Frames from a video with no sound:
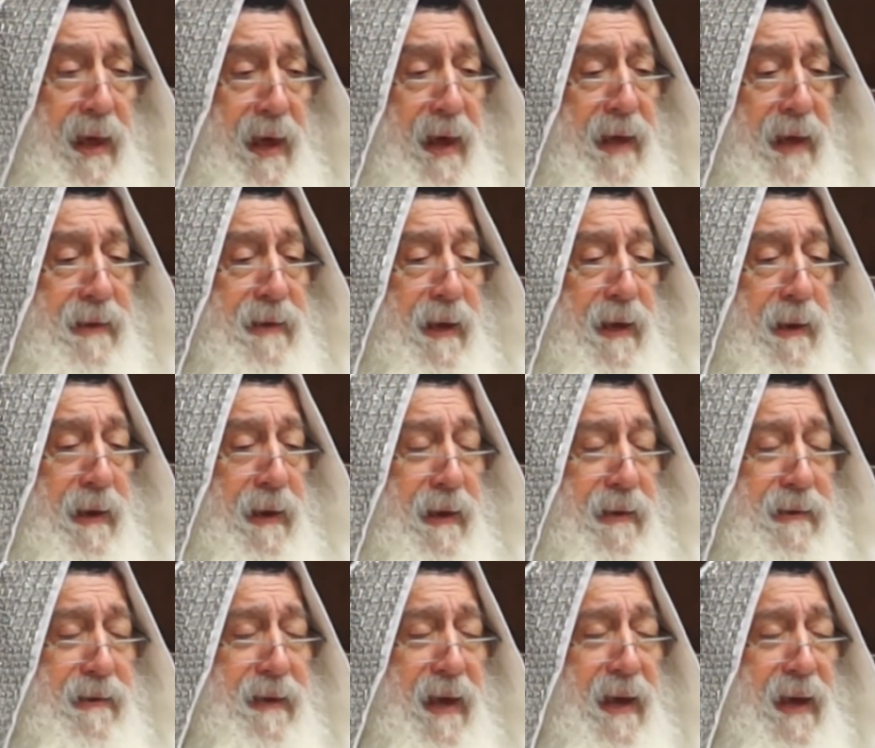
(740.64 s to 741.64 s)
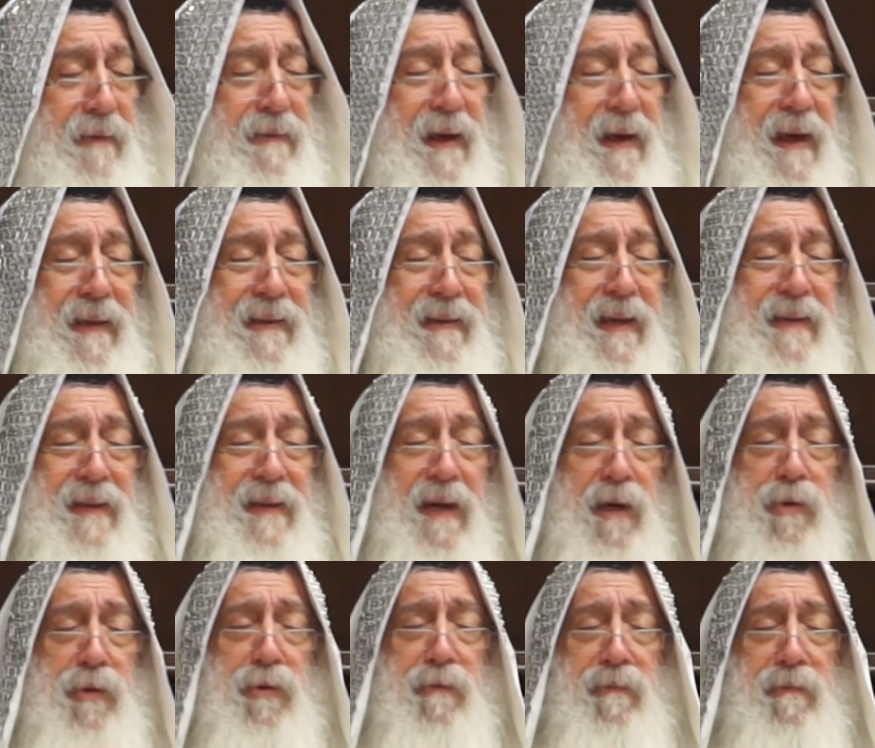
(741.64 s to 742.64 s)
had, uh, they have they had a
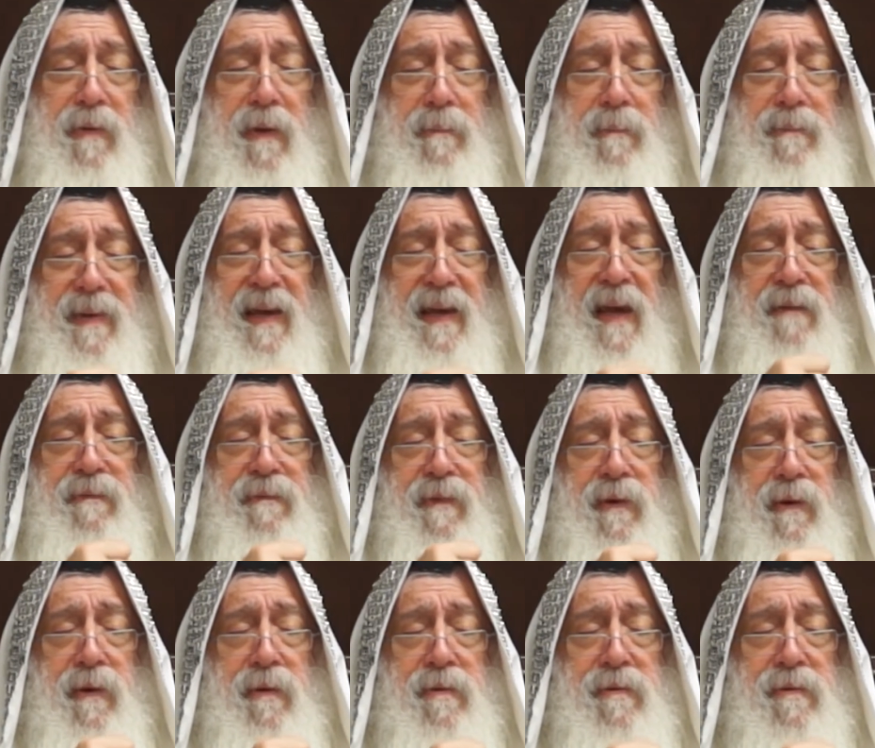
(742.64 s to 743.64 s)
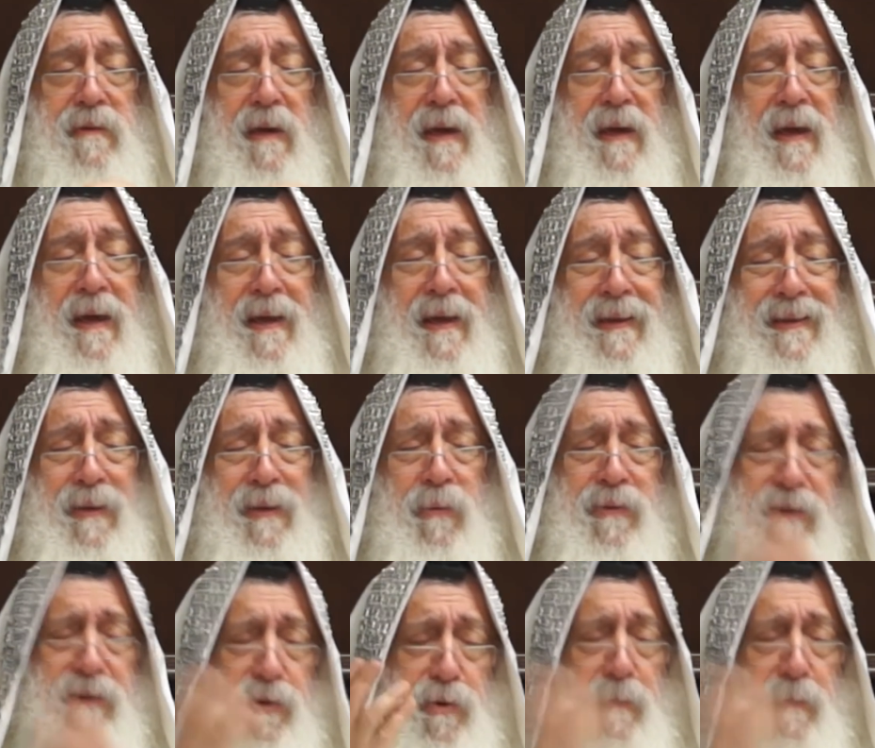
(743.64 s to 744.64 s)
lot of big influence. They
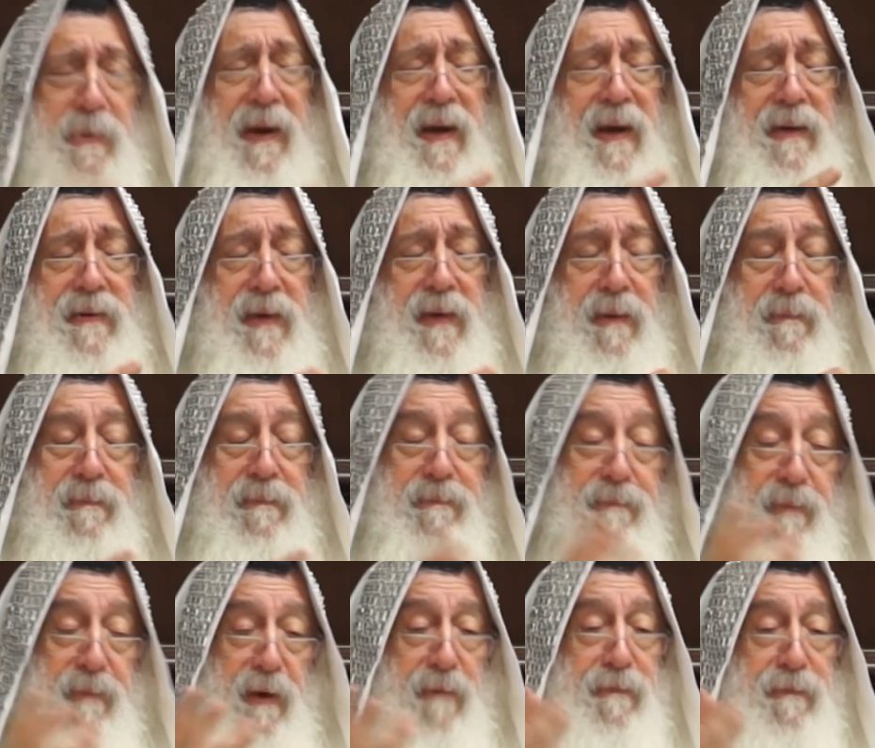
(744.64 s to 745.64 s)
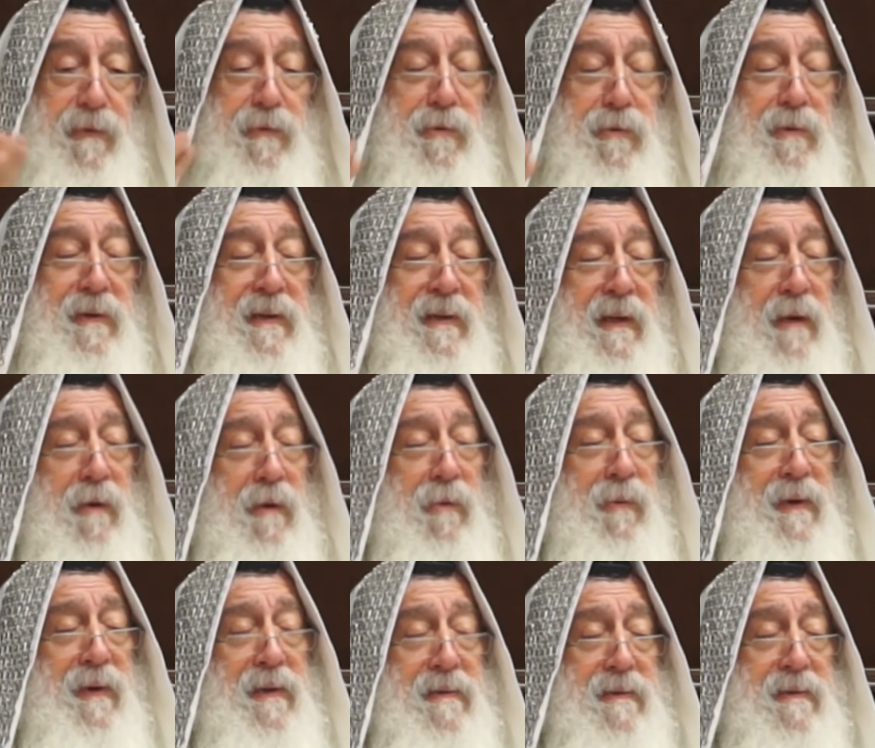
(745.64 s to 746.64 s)
wanted to break them. Unfortunately,
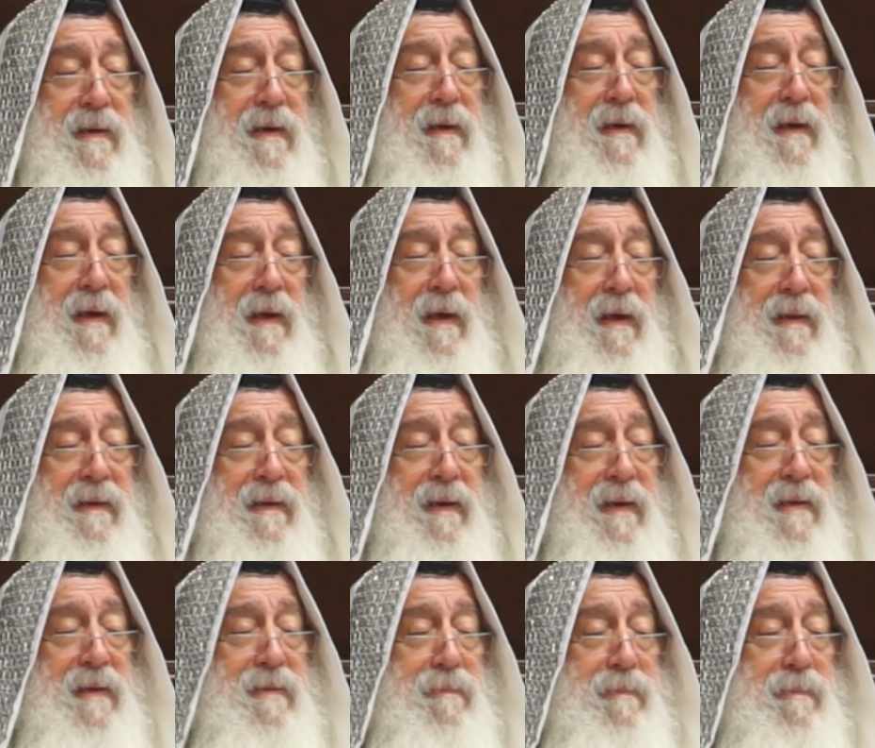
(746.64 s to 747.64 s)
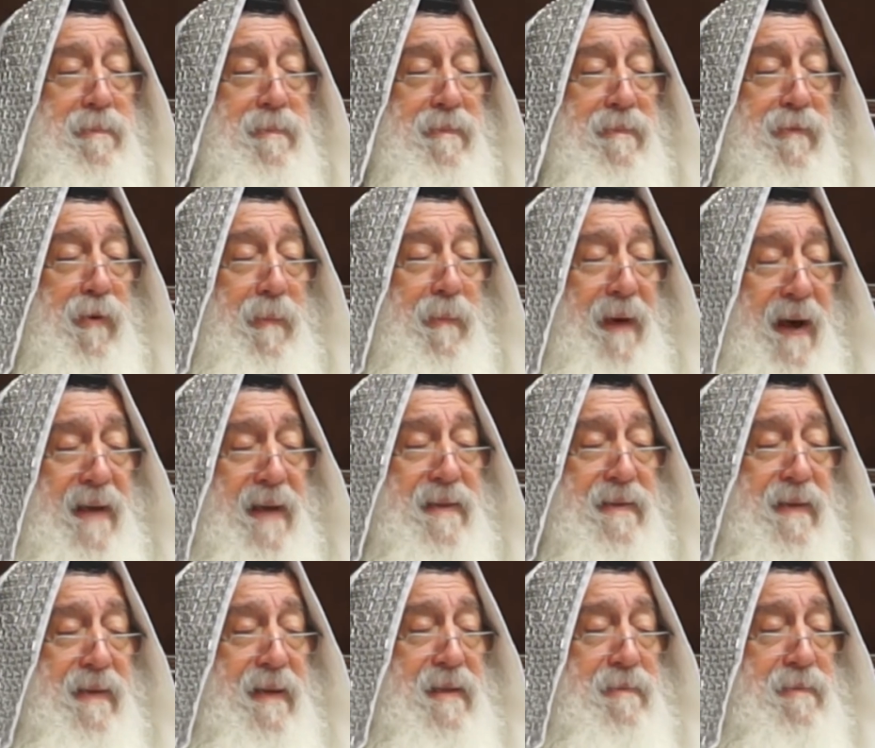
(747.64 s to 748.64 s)
always uh, these for
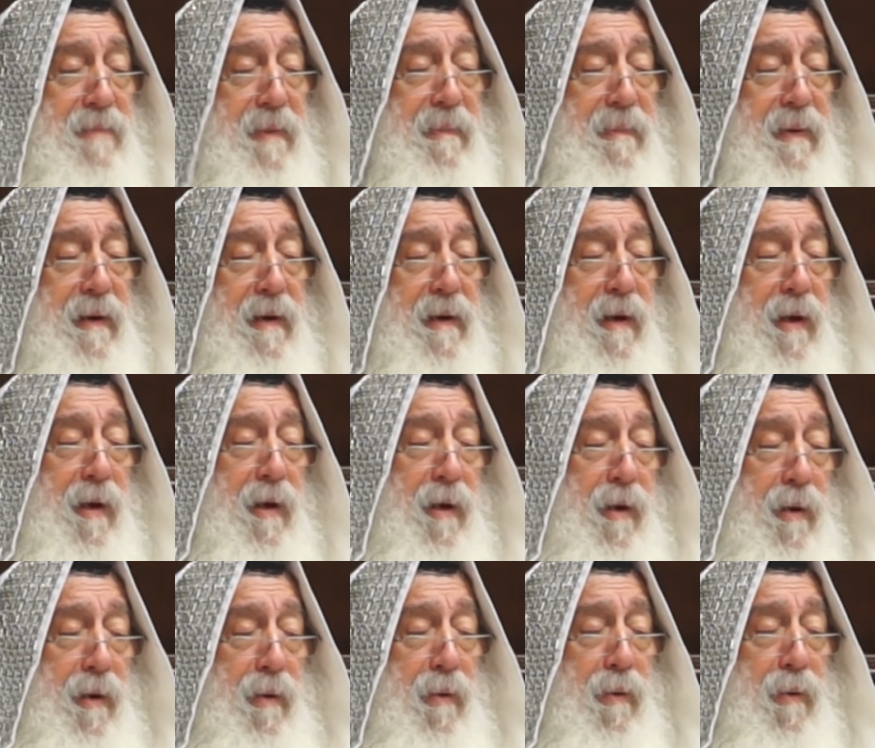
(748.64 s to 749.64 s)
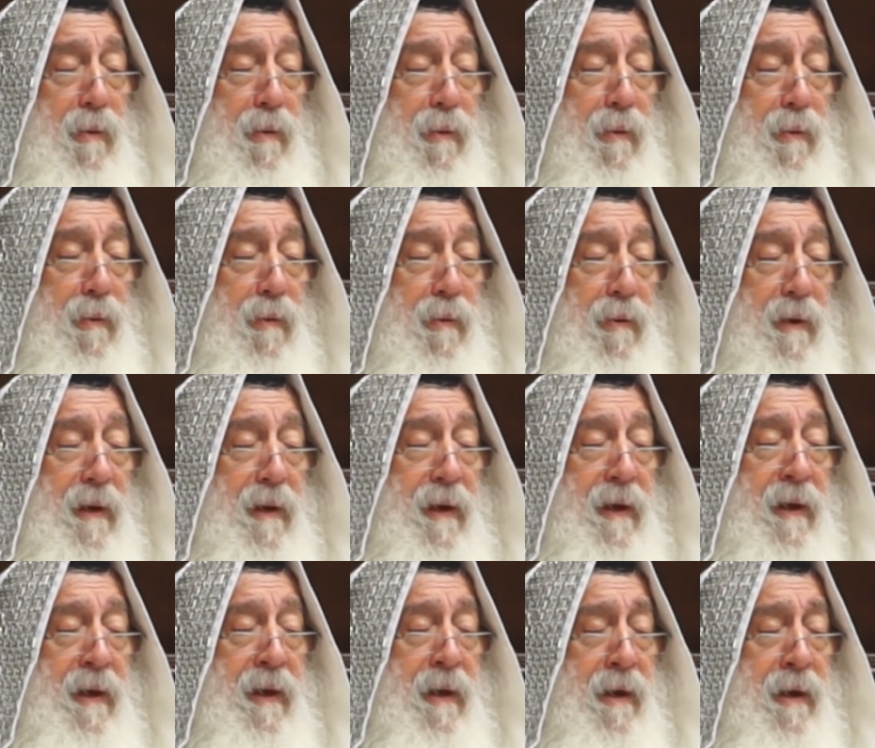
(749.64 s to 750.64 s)
us there is people who
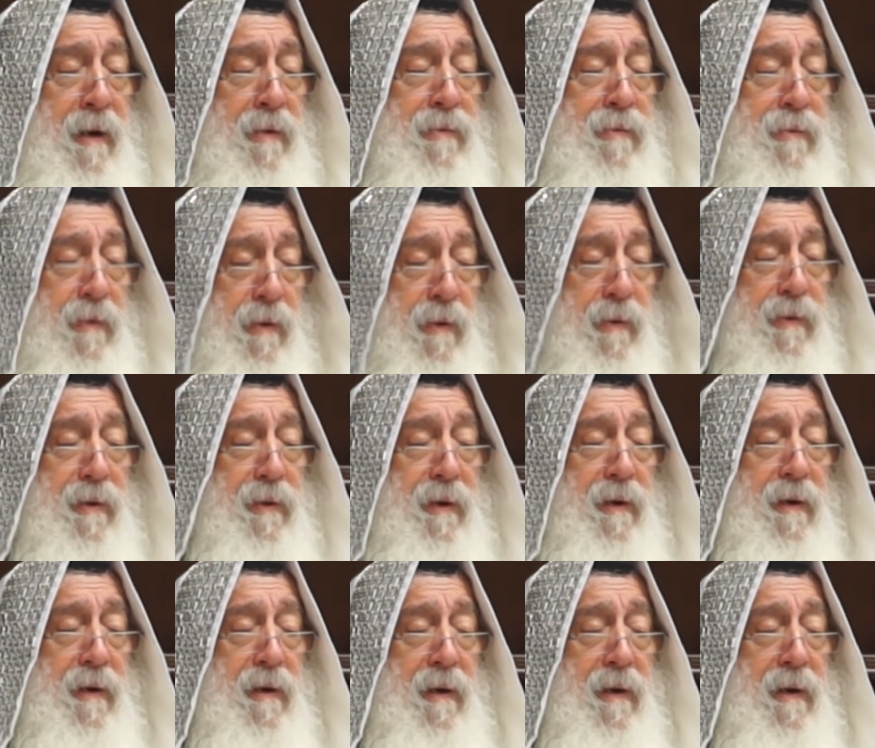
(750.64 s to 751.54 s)
hurt other